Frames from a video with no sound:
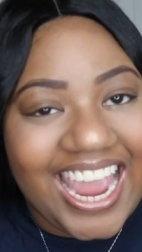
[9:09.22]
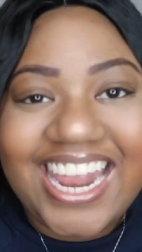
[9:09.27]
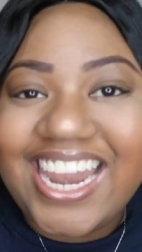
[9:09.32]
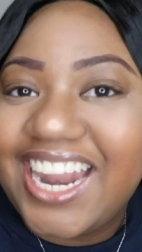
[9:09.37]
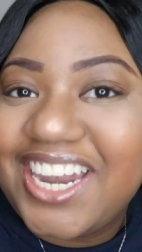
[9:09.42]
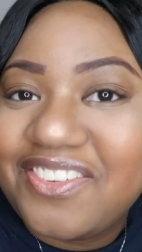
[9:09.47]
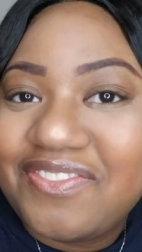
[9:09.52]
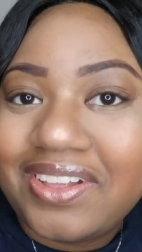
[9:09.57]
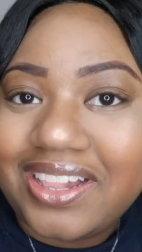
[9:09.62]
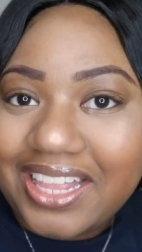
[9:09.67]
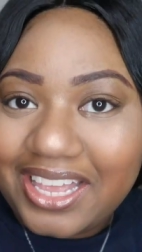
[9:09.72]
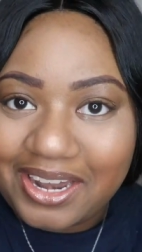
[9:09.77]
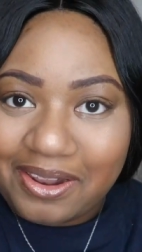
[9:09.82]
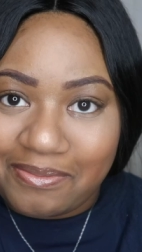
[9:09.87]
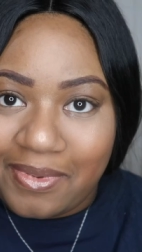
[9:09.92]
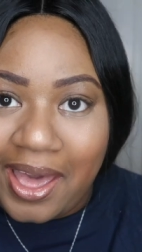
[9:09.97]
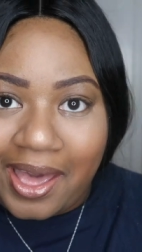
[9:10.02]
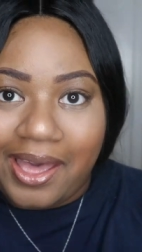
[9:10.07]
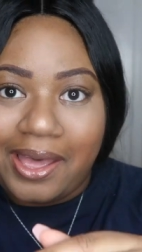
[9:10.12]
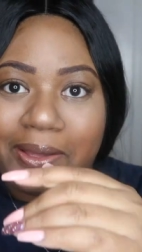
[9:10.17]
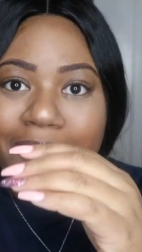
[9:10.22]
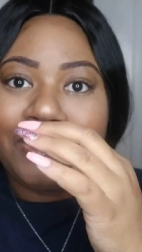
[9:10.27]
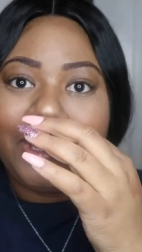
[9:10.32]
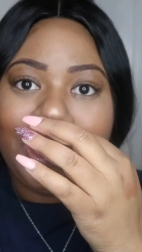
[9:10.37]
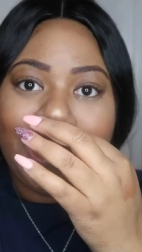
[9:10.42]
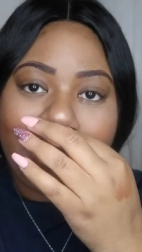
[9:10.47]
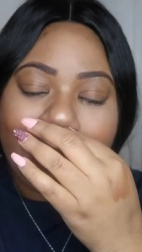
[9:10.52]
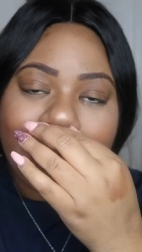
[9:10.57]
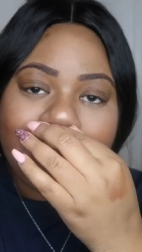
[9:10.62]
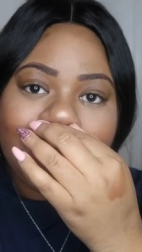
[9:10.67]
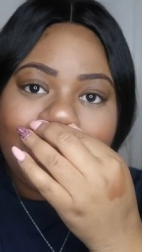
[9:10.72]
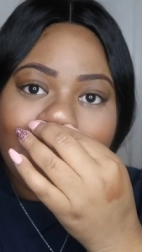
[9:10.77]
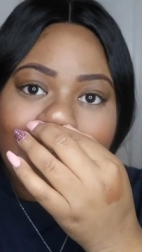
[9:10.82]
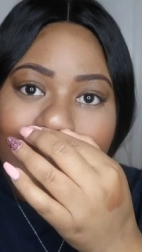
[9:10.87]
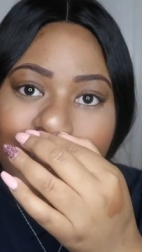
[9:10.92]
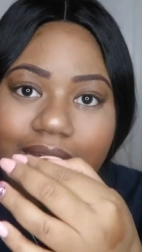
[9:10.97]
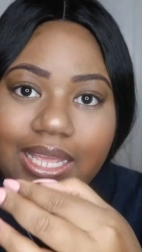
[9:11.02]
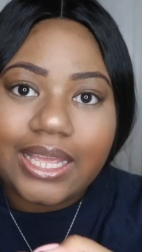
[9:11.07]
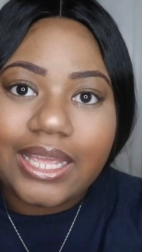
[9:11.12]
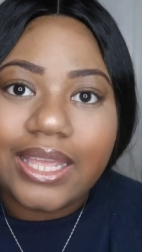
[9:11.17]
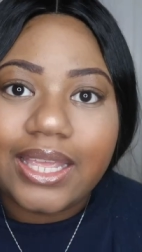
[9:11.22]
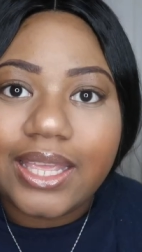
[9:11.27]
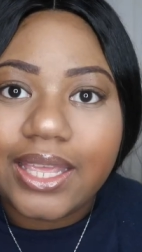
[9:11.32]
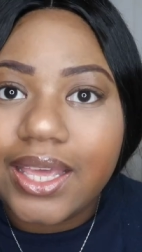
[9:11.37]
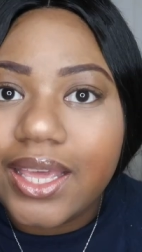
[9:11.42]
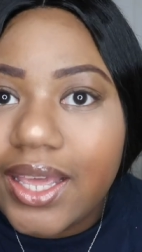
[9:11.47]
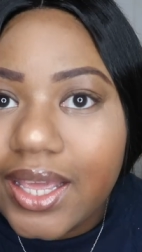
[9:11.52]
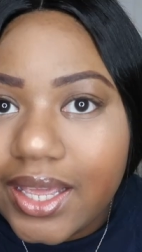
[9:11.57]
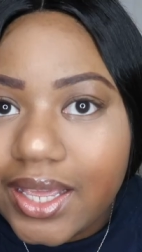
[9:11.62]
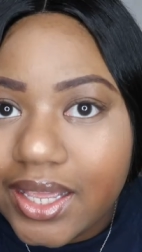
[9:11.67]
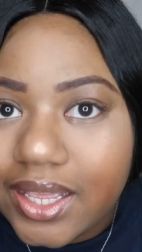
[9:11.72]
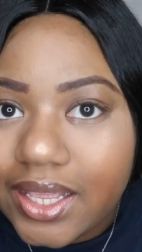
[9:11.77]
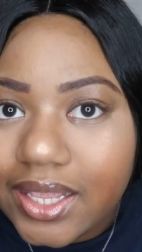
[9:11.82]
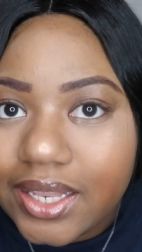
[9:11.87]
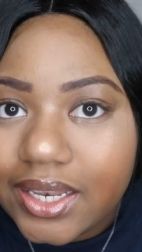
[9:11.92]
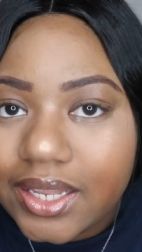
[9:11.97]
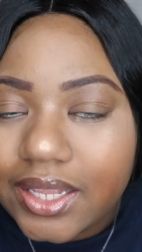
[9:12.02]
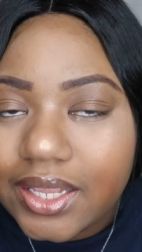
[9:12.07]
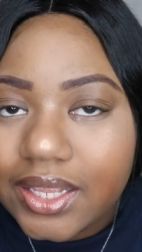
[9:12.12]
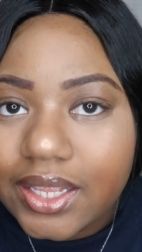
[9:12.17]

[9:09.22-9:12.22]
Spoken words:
I didn't even clean them up. They look good.